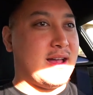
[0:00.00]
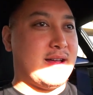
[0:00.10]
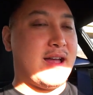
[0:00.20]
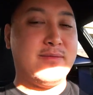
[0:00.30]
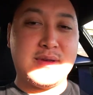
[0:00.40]

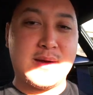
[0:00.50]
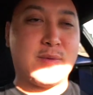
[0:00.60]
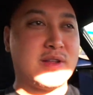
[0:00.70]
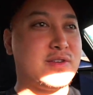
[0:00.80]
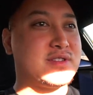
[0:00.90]
I've become
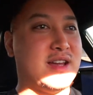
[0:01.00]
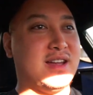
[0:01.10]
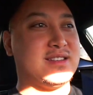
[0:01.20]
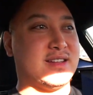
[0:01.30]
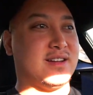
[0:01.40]
one of those
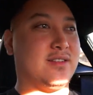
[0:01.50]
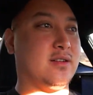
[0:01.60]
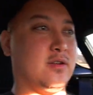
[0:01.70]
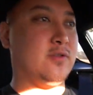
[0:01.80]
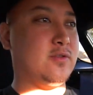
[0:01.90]
guys now.
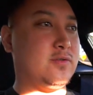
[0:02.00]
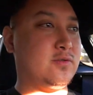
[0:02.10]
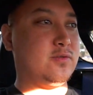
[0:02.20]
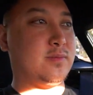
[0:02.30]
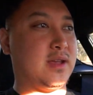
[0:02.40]

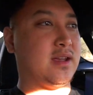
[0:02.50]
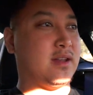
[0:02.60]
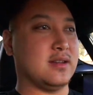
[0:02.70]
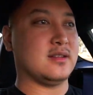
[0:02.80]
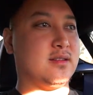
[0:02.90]
Oh
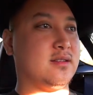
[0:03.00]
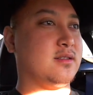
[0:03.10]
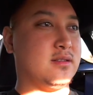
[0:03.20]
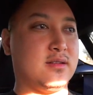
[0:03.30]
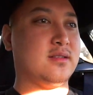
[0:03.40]

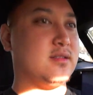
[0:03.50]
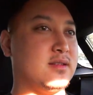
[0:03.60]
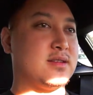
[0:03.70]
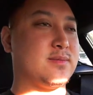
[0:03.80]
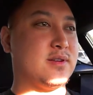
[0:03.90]

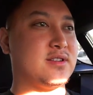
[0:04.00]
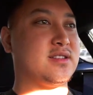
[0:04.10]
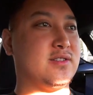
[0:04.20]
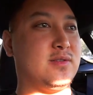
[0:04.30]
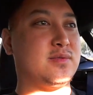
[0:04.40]
man, this
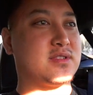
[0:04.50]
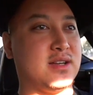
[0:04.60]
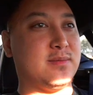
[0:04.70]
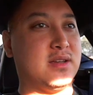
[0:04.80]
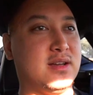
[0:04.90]
person almost
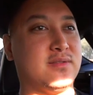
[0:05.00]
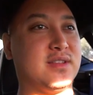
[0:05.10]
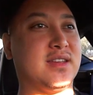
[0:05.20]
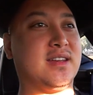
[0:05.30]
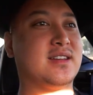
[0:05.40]
cut me off.
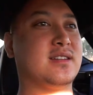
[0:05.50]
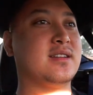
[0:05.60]
What the heck?